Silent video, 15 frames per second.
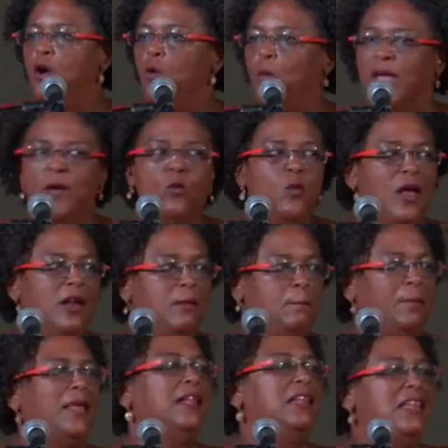we will
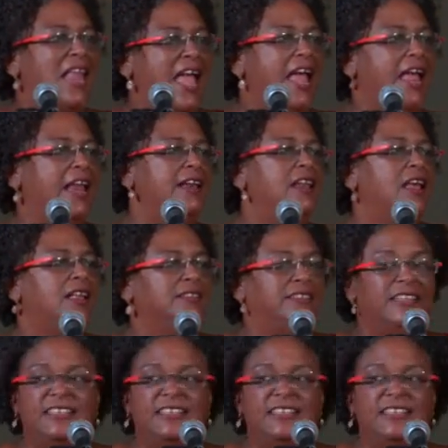be laying the